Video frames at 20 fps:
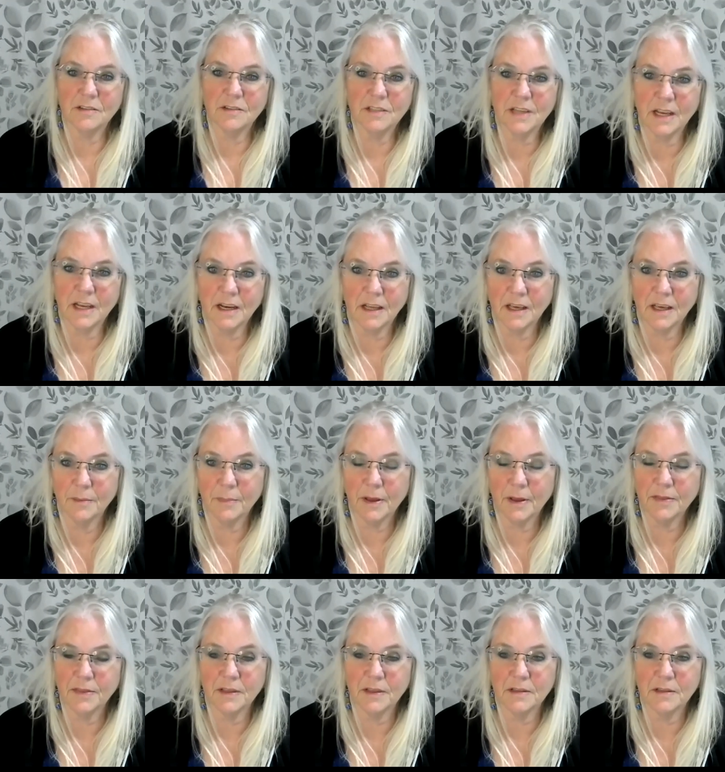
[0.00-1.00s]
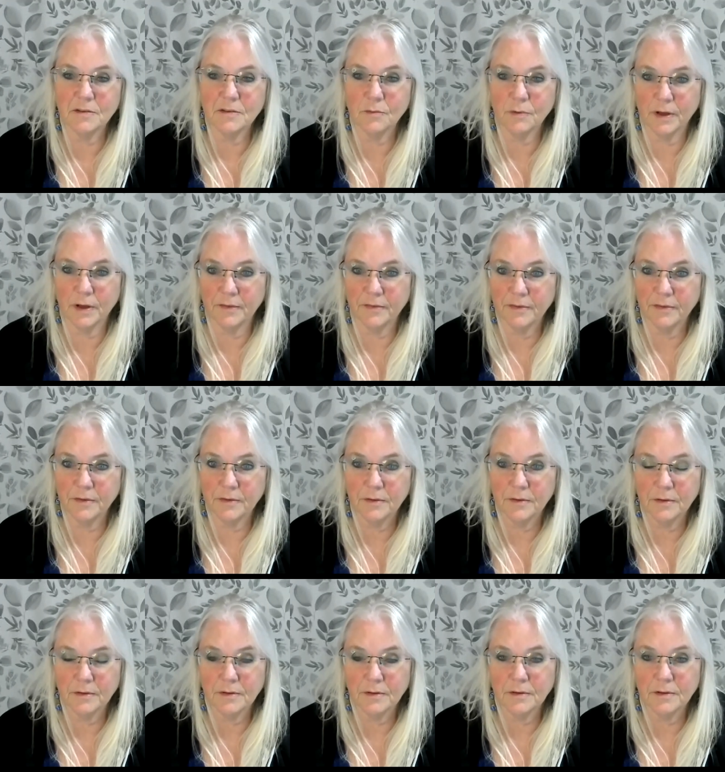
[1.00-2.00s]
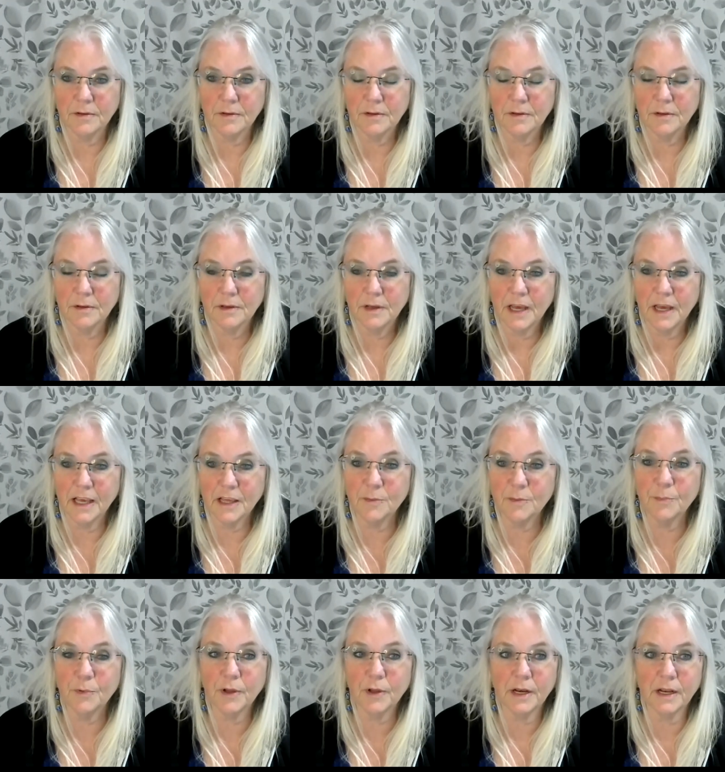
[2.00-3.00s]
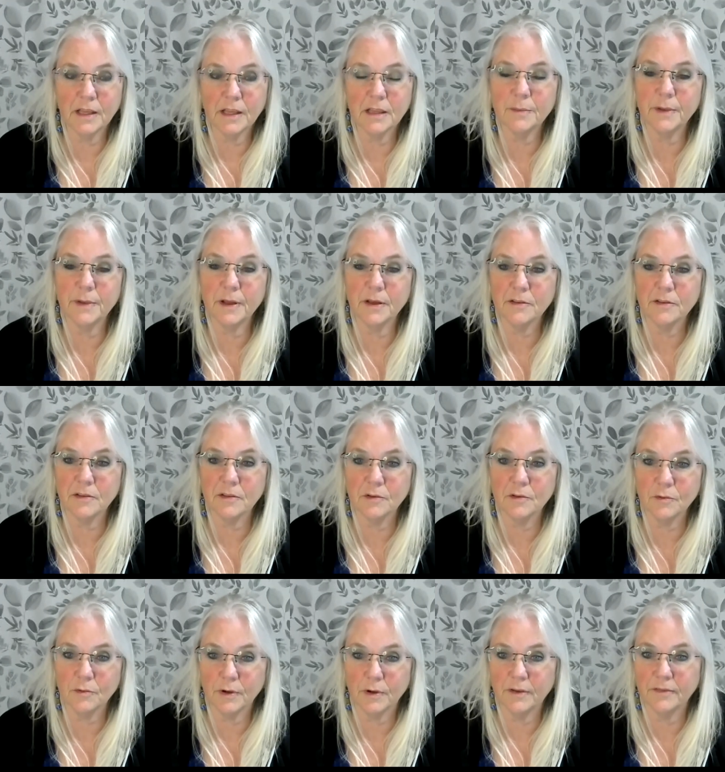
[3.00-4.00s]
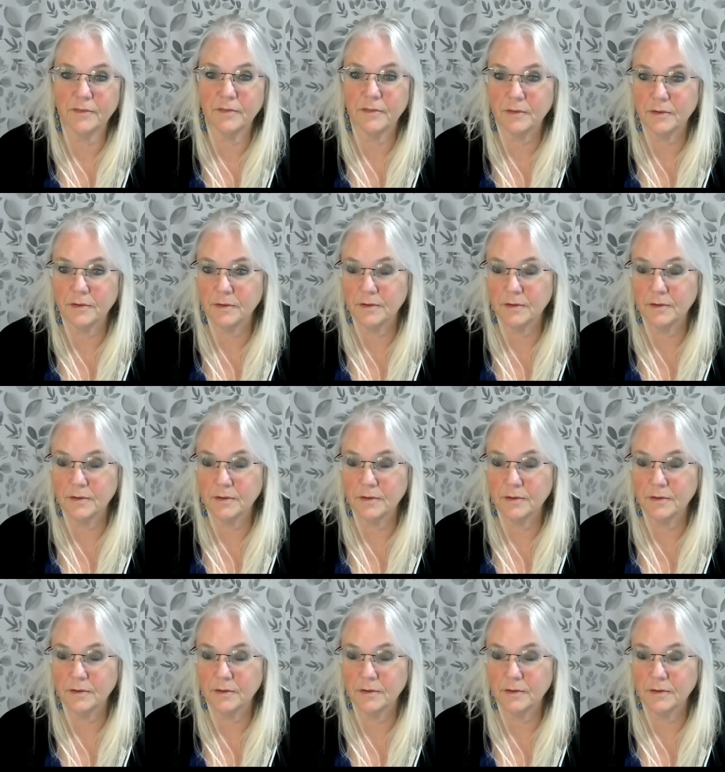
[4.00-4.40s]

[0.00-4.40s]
entertaining about this grief, exploiting somebody else's grief.